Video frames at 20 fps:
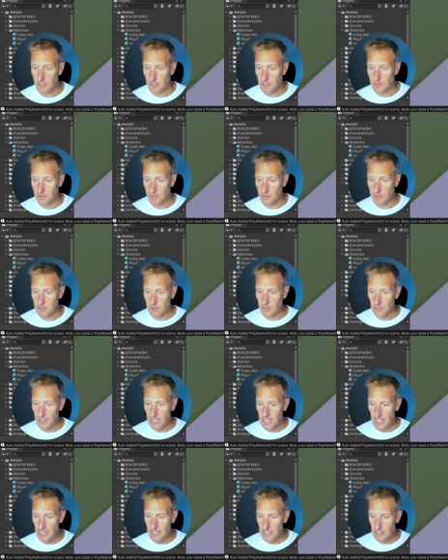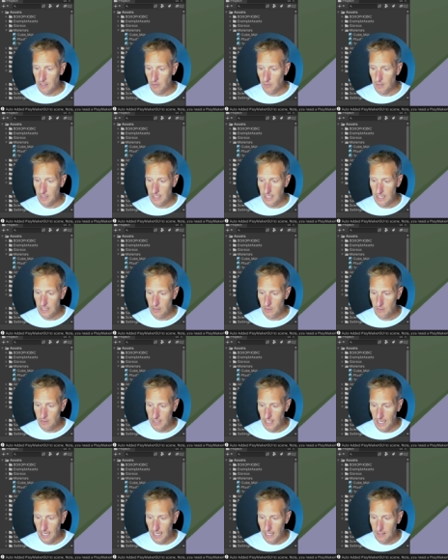So let's go ahead and create a new
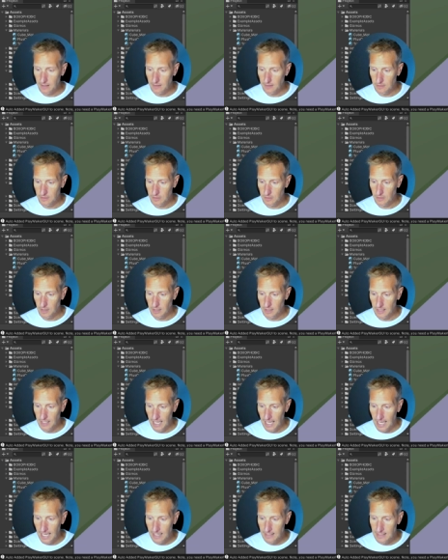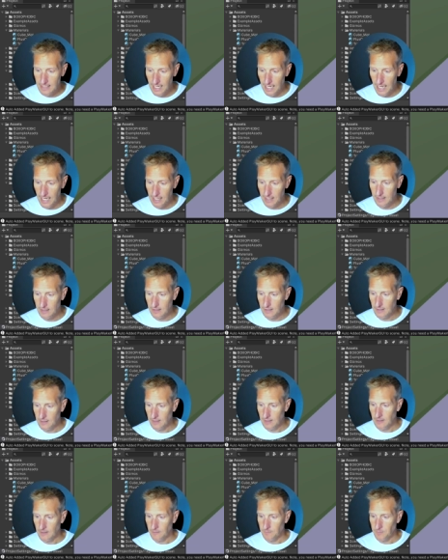tag. Let's go ahead and add tag.
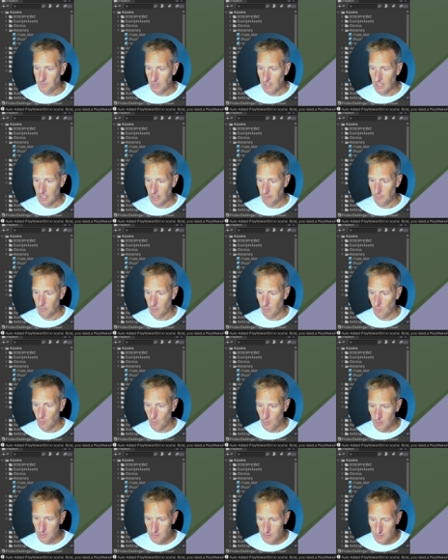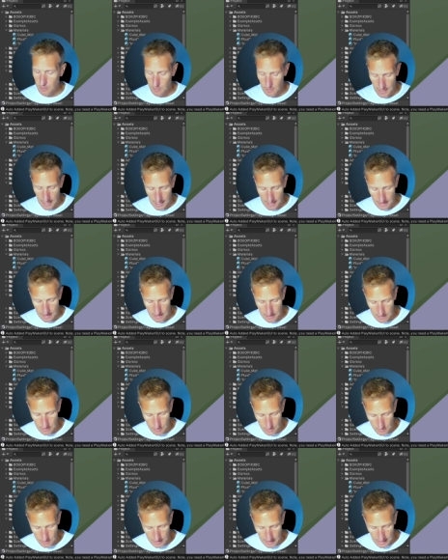And I'm going to add a
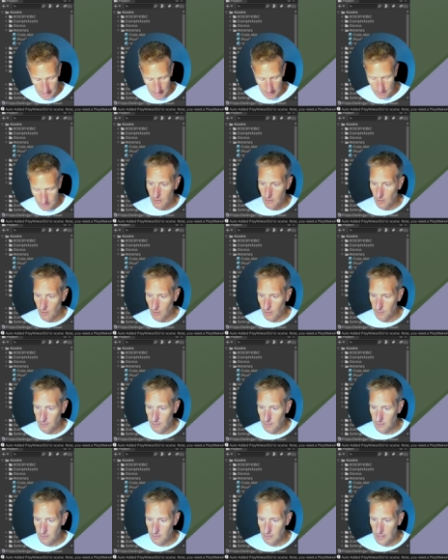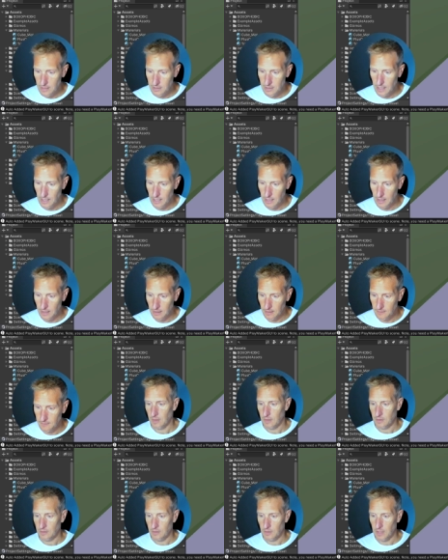new tag called trash can.
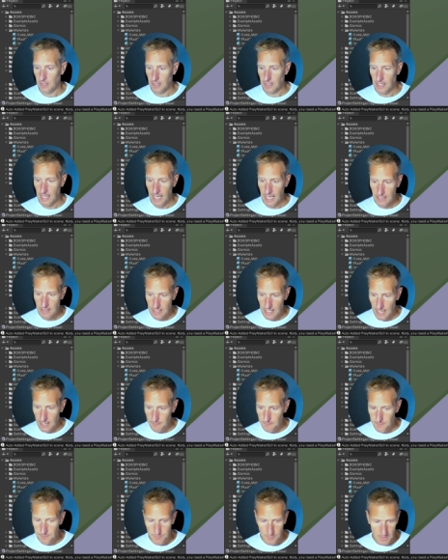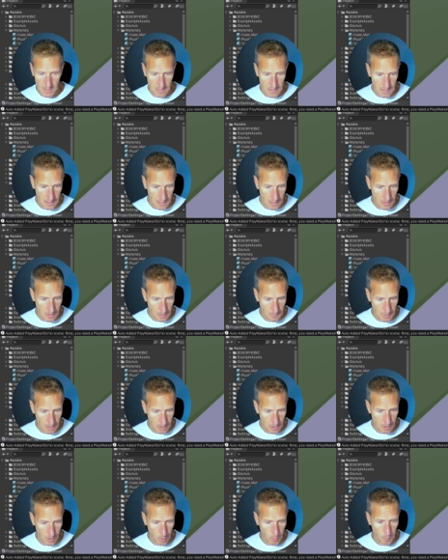Let's go ahead and add that. And then I'm going
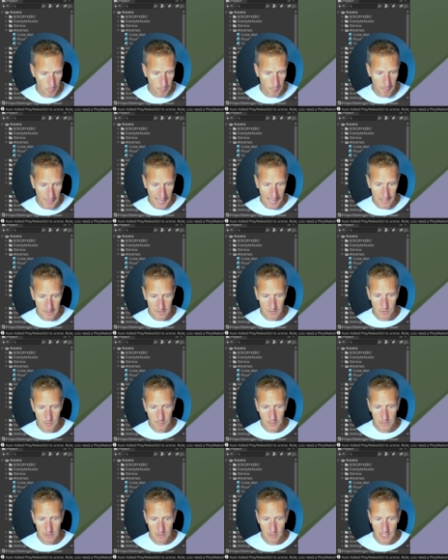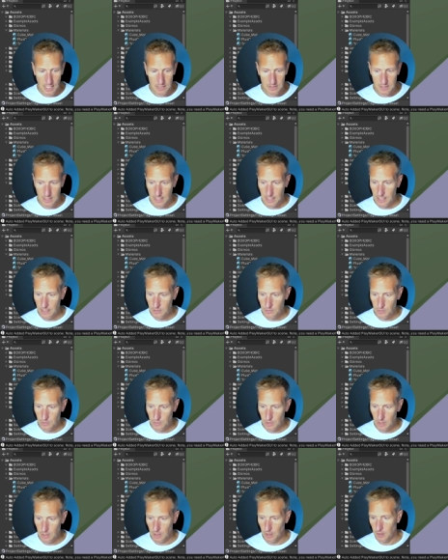to go back to my trash can
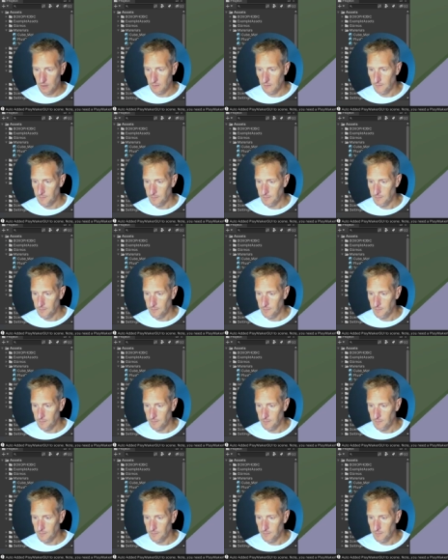trigger.